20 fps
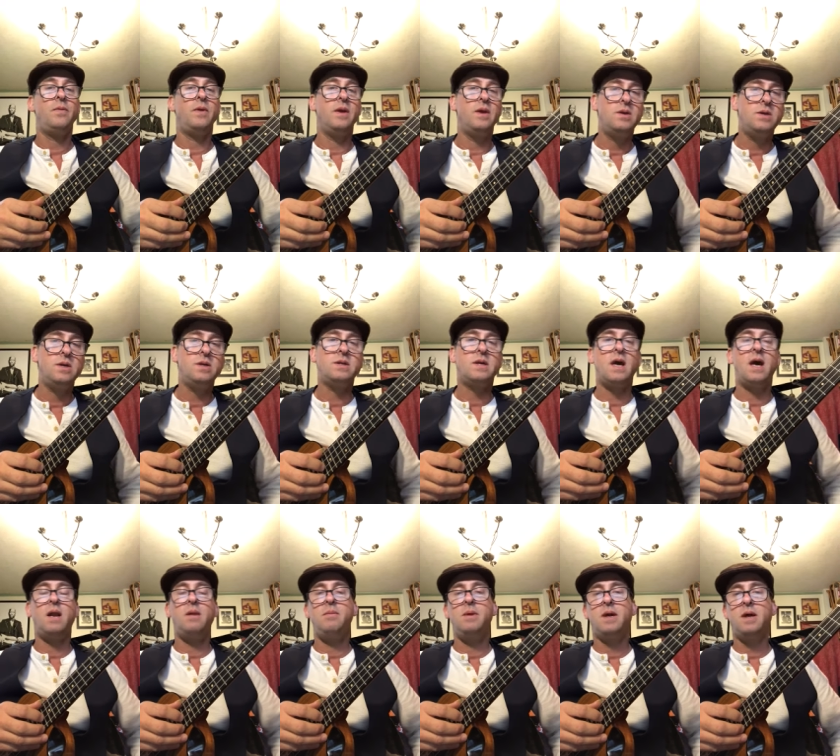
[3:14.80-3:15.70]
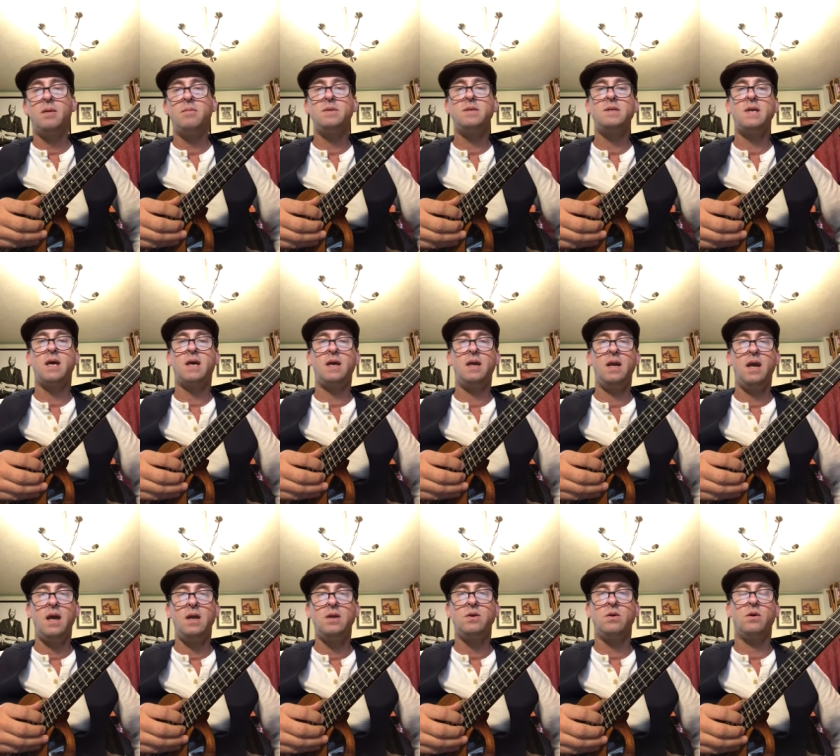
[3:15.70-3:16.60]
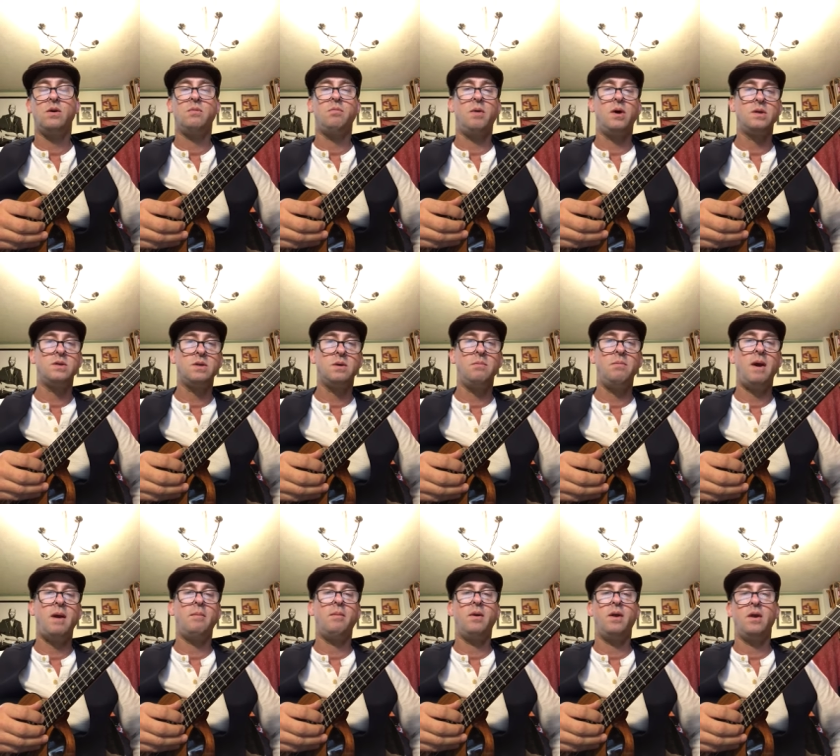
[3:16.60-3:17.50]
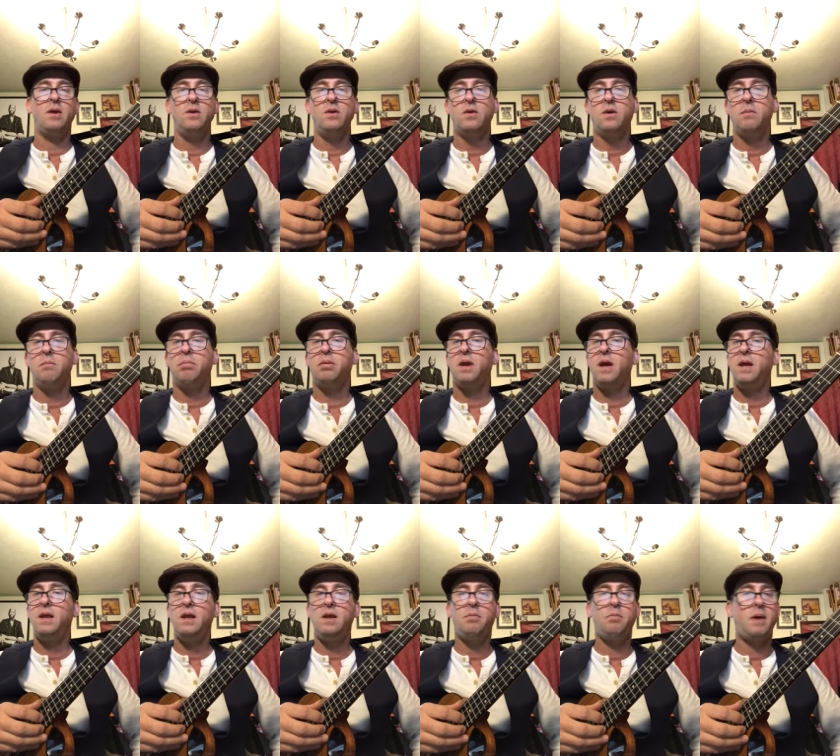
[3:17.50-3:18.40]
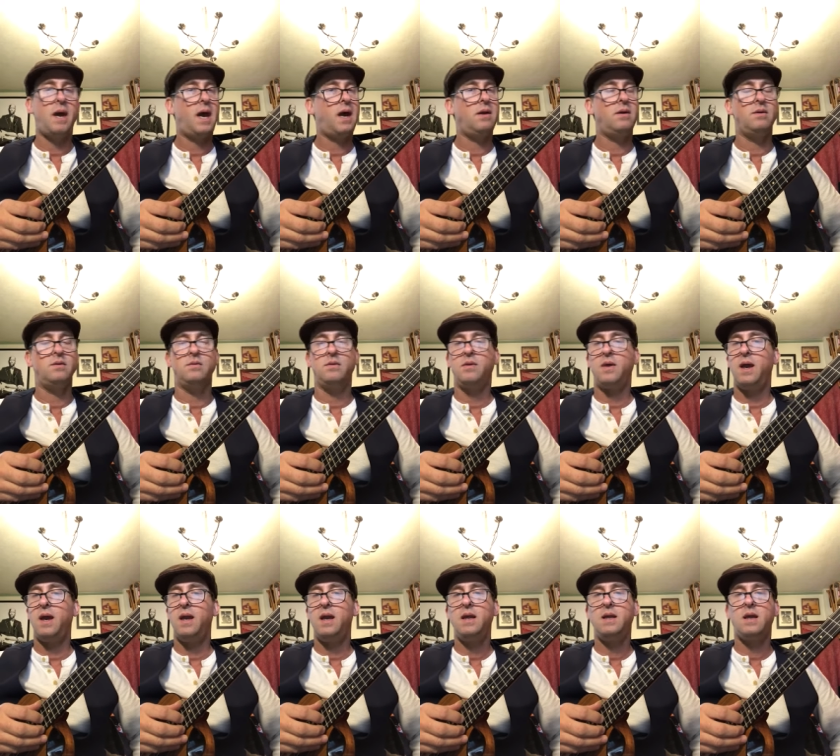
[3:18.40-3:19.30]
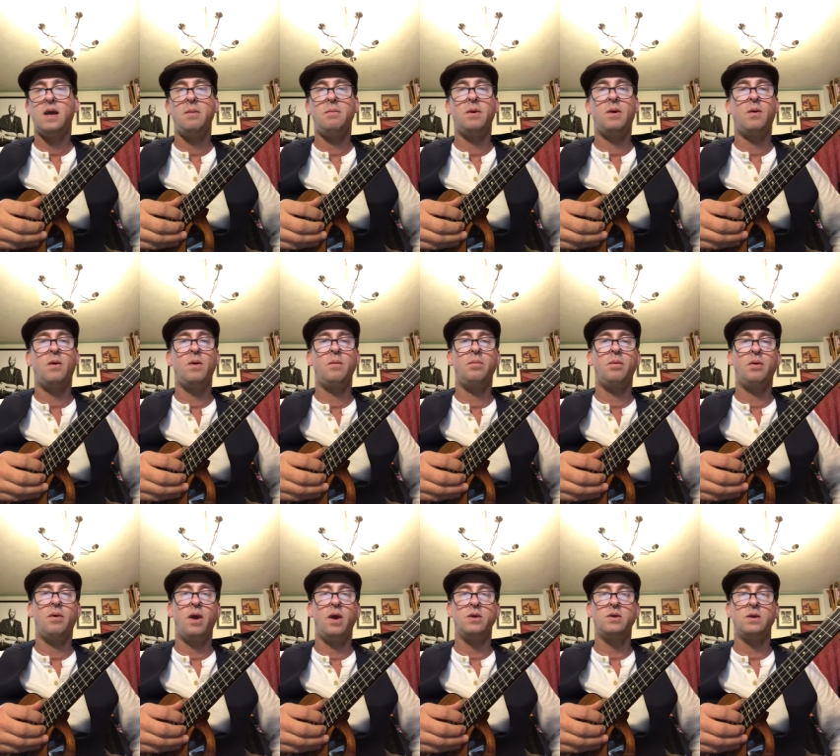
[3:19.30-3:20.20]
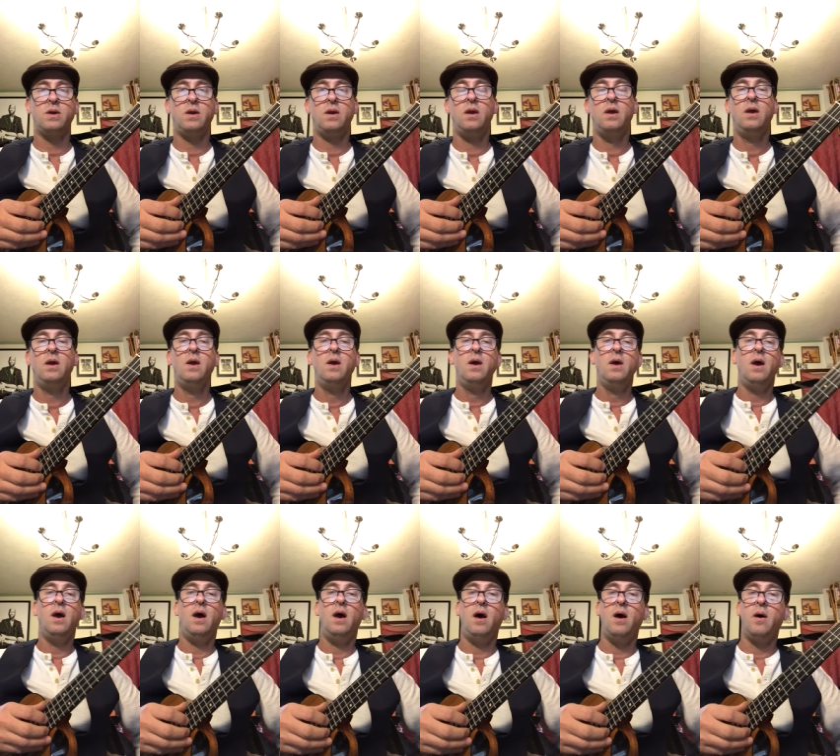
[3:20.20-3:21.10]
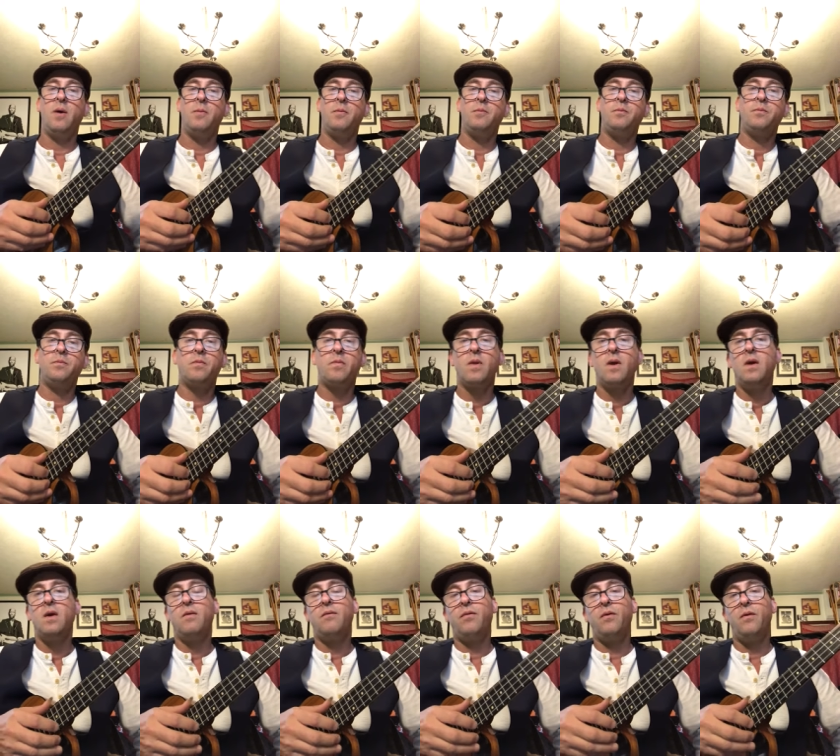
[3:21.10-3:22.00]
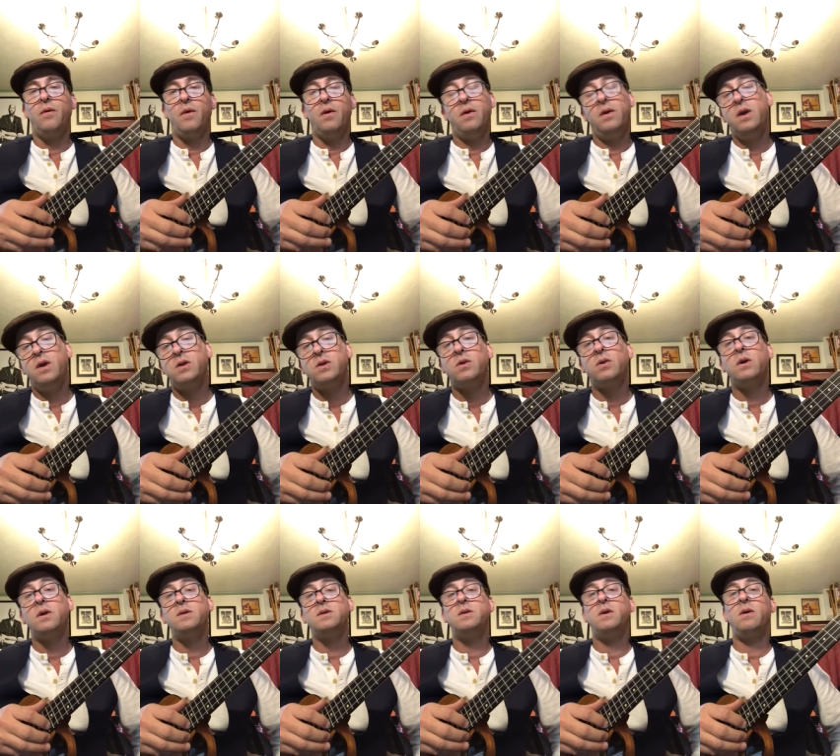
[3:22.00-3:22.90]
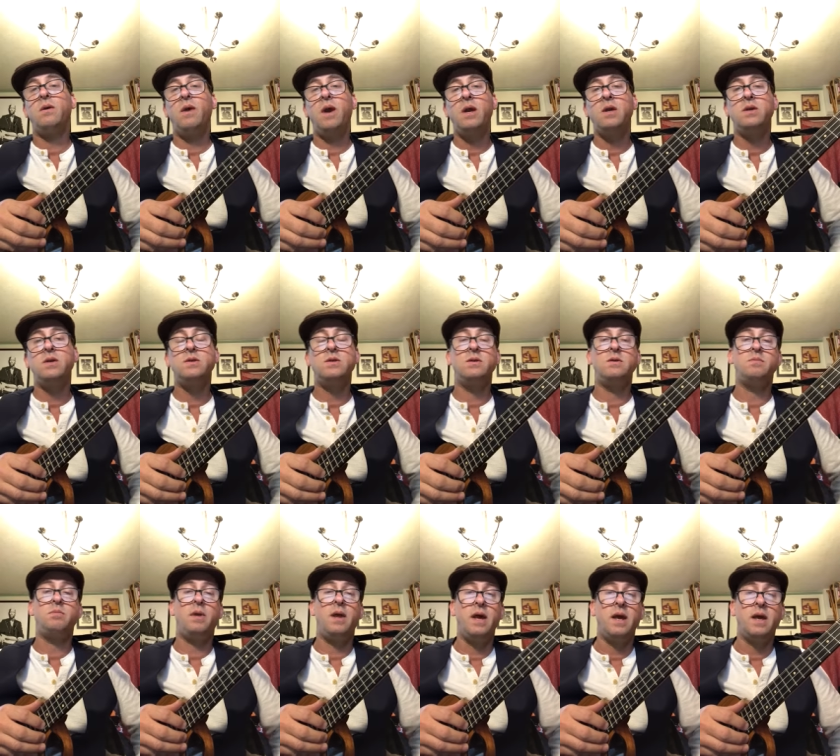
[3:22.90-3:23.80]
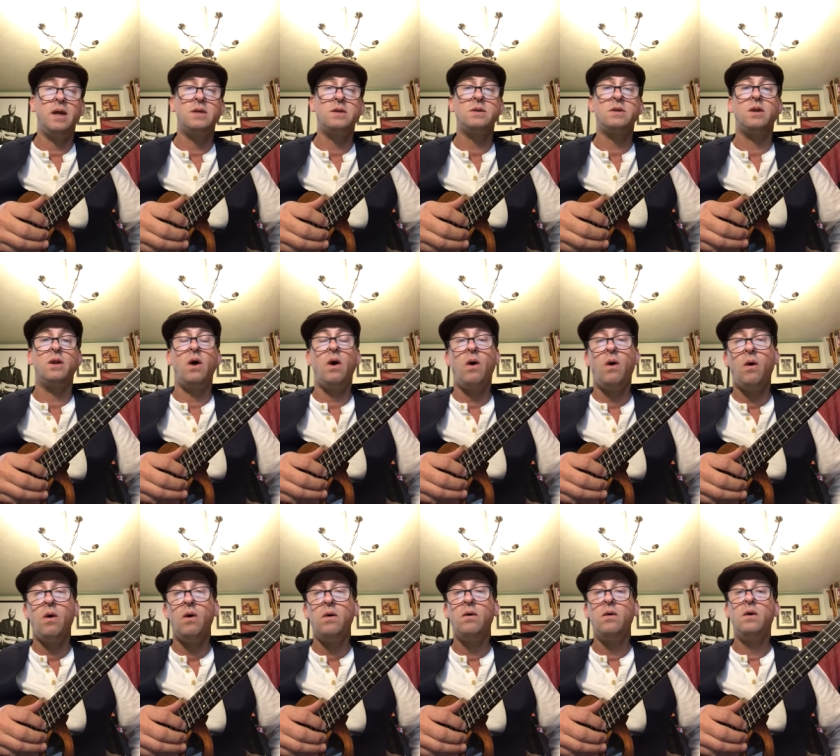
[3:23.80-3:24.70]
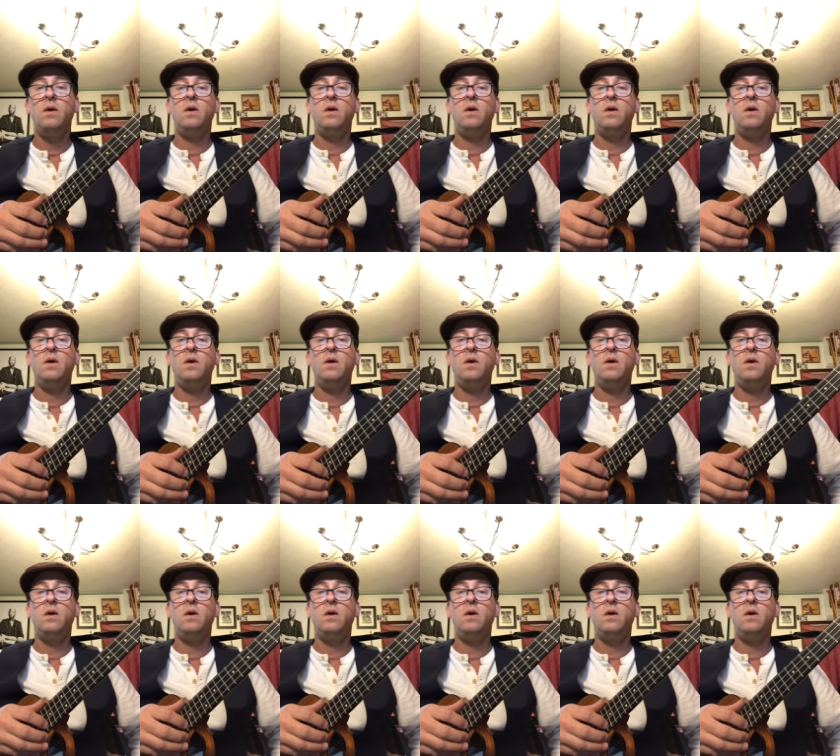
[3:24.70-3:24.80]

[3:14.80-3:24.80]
it just kind of becomes second nature. It's muscle memory, and you can play these patterns with any type of chord progression. Um, initial considerations is playing it slow,